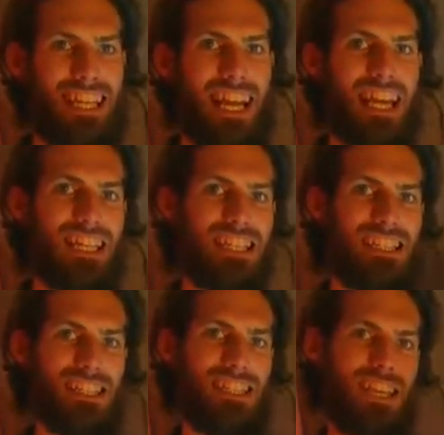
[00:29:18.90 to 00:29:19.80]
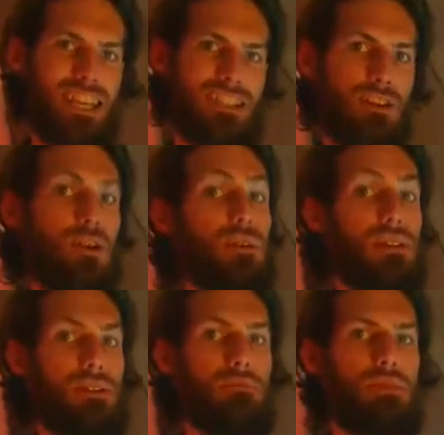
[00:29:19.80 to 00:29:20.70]
and suggest going
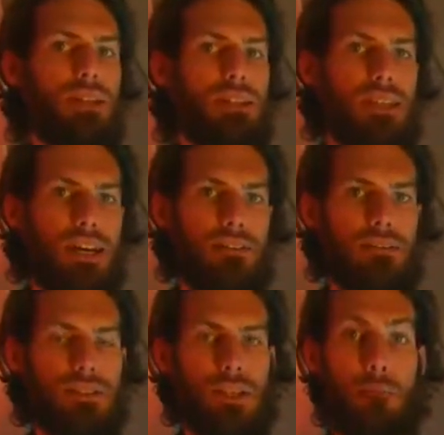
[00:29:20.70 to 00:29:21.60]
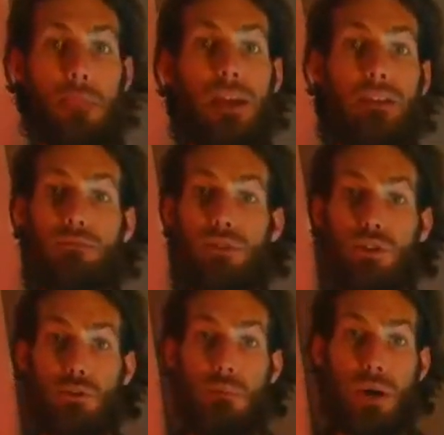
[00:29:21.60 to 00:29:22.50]
someplace else. And if we're
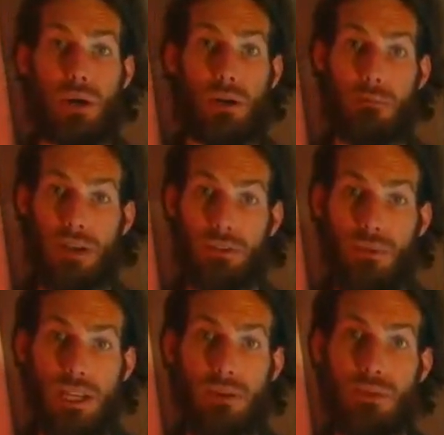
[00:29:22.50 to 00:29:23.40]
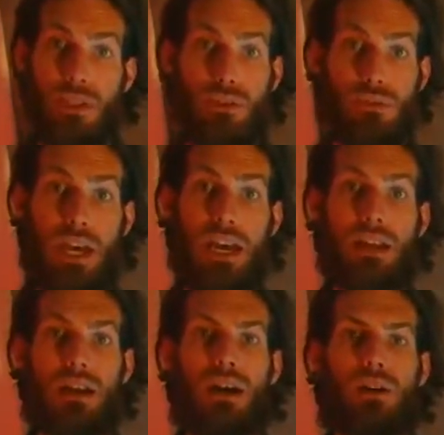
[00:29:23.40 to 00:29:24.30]
smart about the way that we do that,
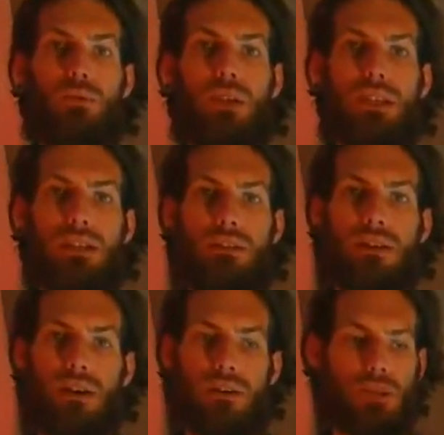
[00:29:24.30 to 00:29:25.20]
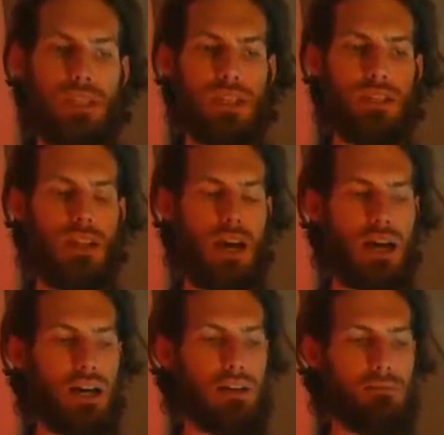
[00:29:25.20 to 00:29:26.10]
we can
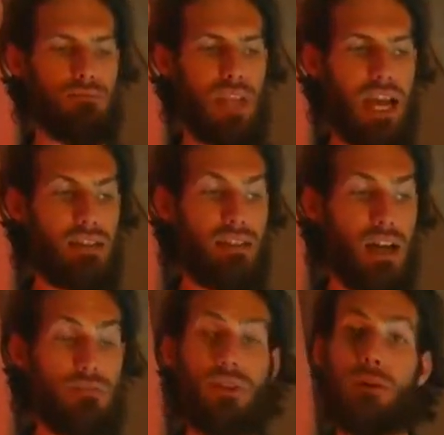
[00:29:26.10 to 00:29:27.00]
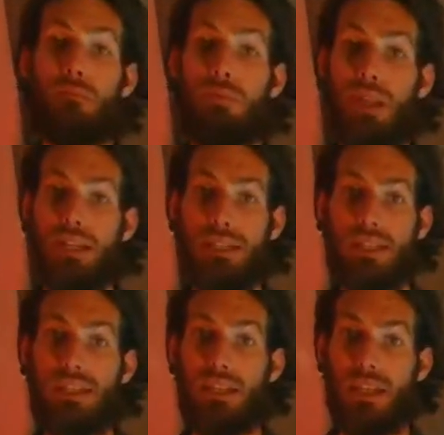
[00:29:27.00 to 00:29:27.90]
add a lot of
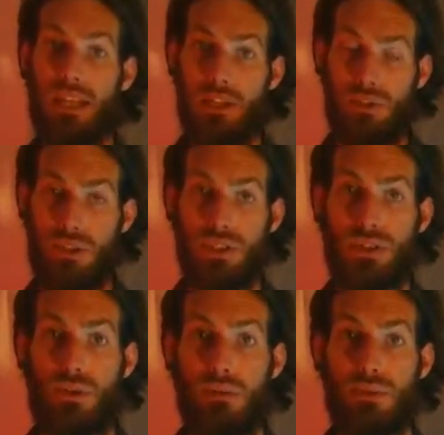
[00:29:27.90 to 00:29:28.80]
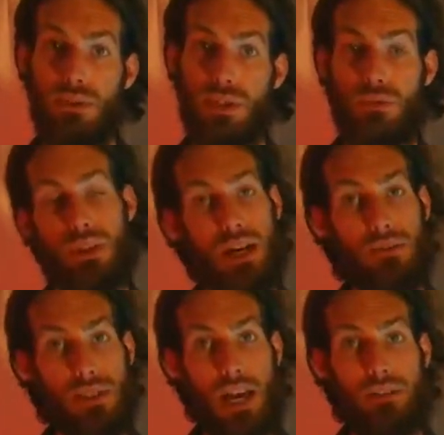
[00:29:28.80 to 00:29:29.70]
complexity and interest to our music without
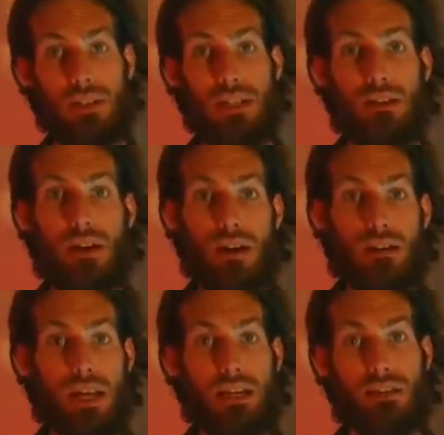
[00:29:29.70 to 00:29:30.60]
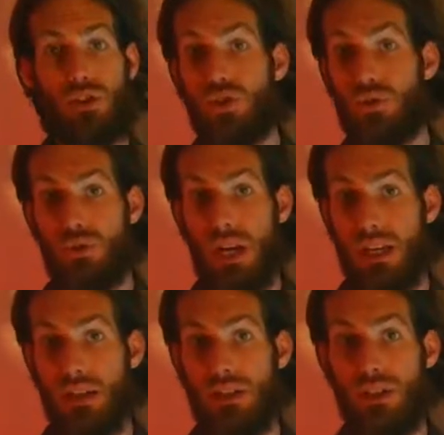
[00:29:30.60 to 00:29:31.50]
sounding like
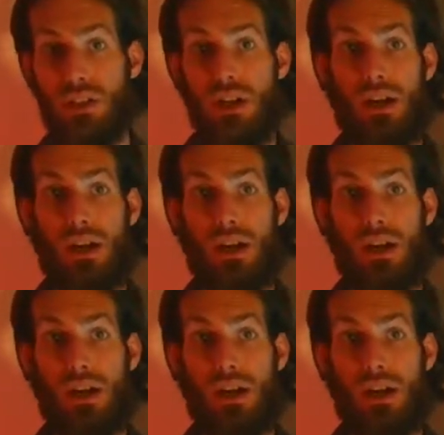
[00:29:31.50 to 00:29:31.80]
strange.